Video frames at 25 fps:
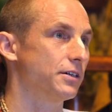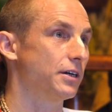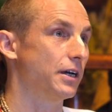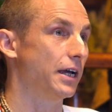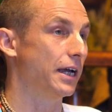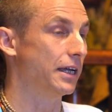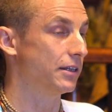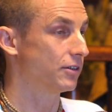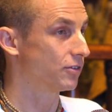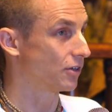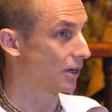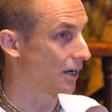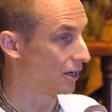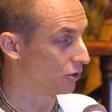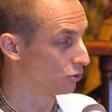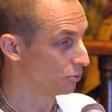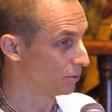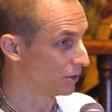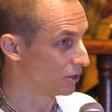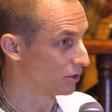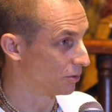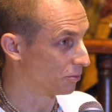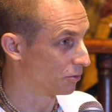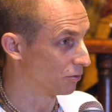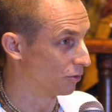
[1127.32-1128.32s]
And how to
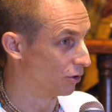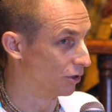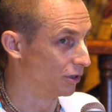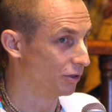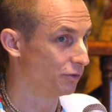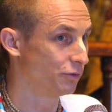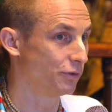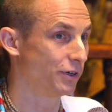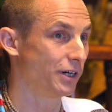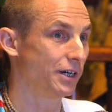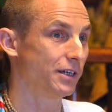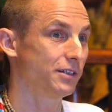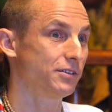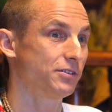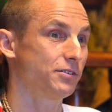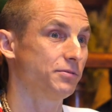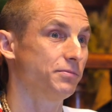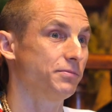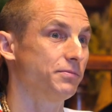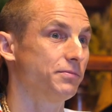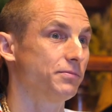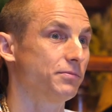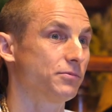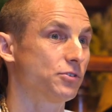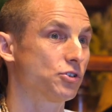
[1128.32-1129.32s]
become qualified?
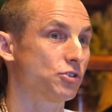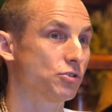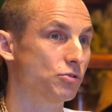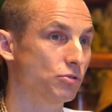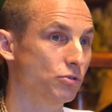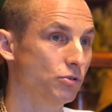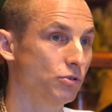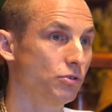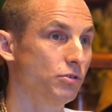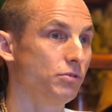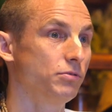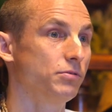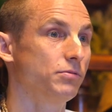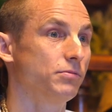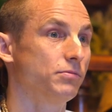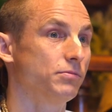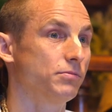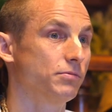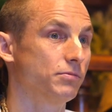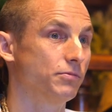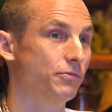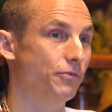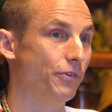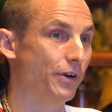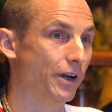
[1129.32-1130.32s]
Through
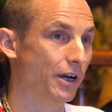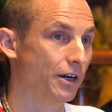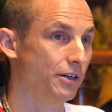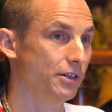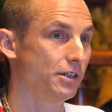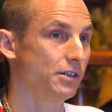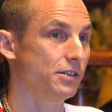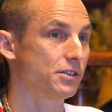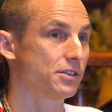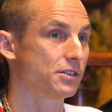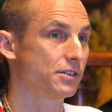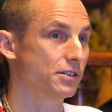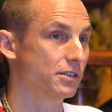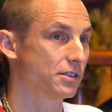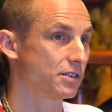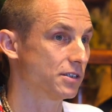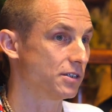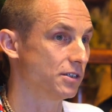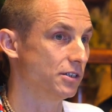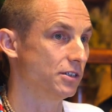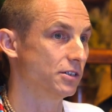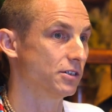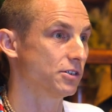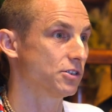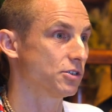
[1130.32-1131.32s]
very
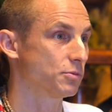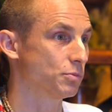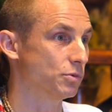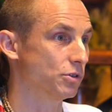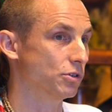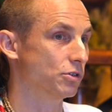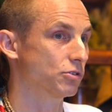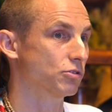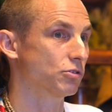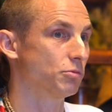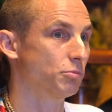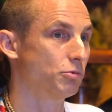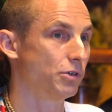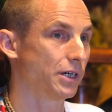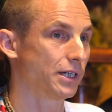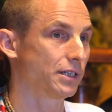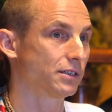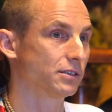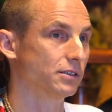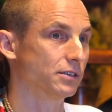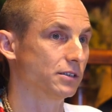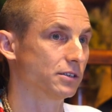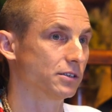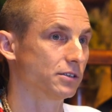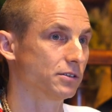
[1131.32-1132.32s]
sincere spiritual
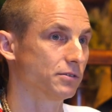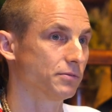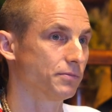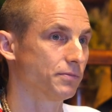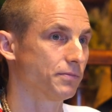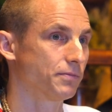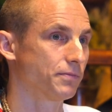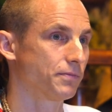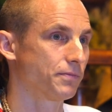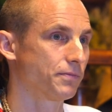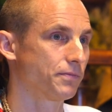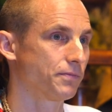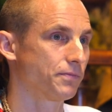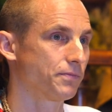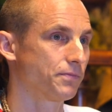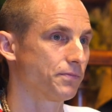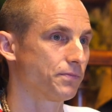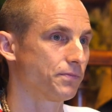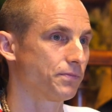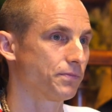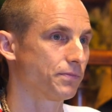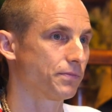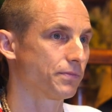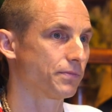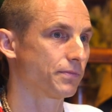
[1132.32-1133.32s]
practice.
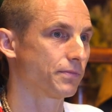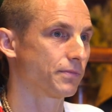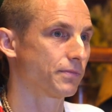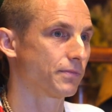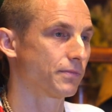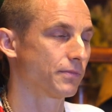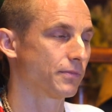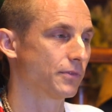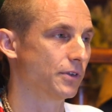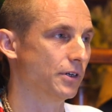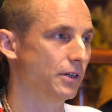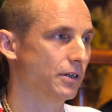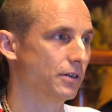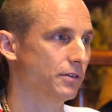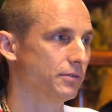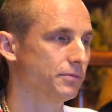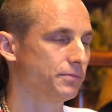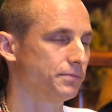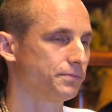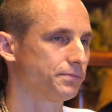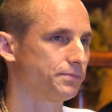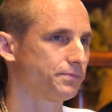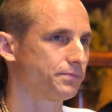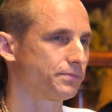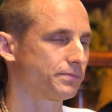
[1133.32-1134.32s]
Yeah.
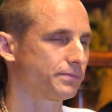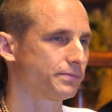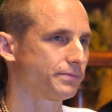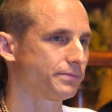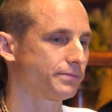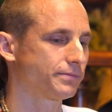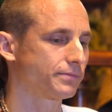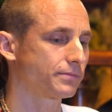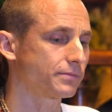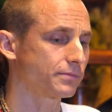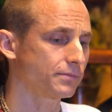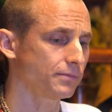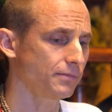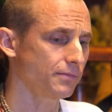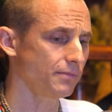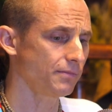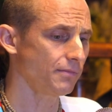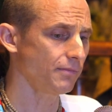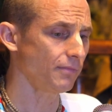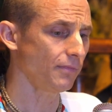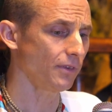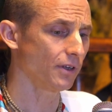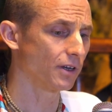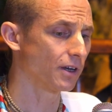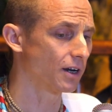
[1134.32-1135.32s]

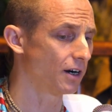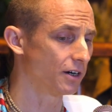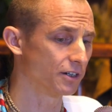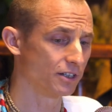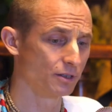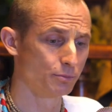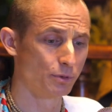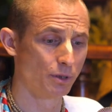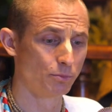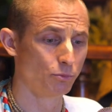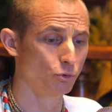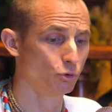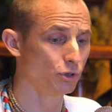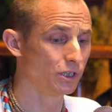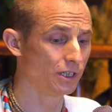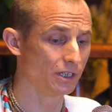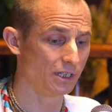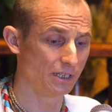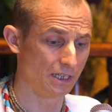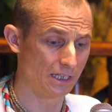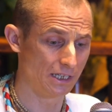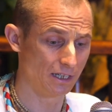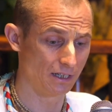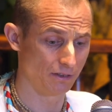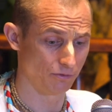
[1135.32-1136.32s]
Kardama
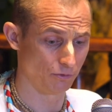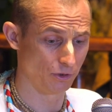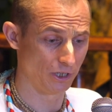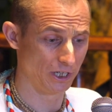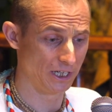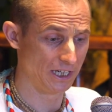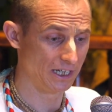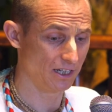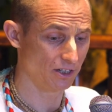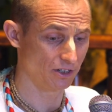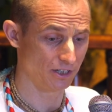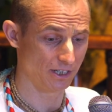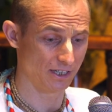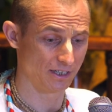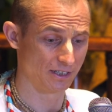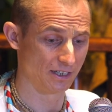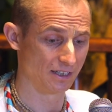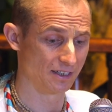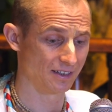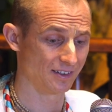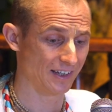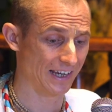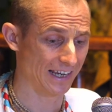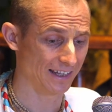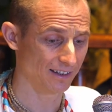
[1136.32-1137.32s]
Muni, we hear here,
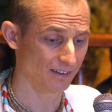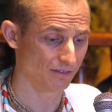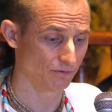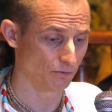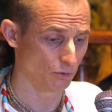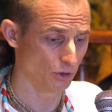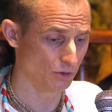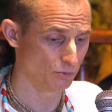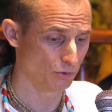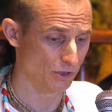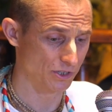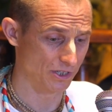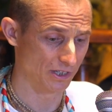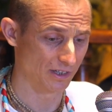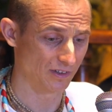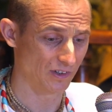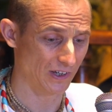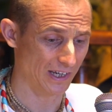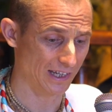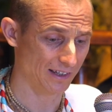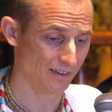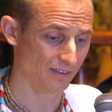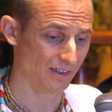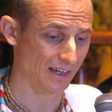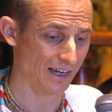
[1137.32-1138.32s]
did
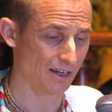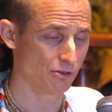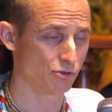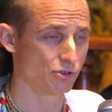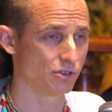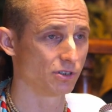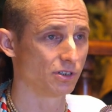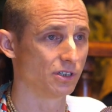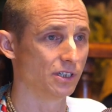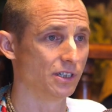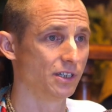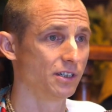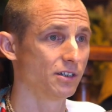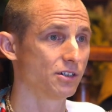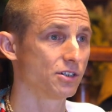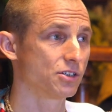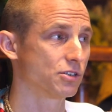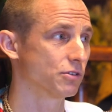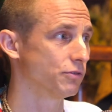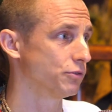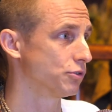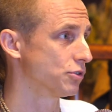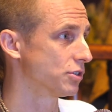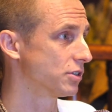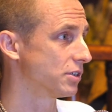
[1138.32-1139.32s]
10,000 years
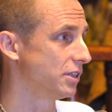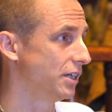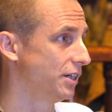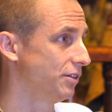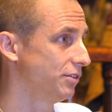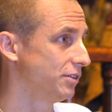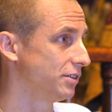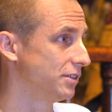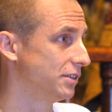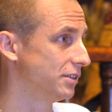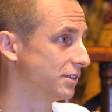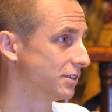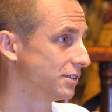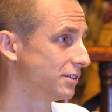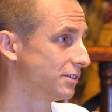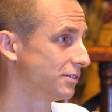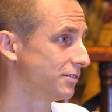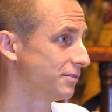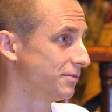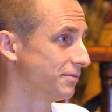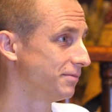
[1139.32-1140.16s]
of austerities.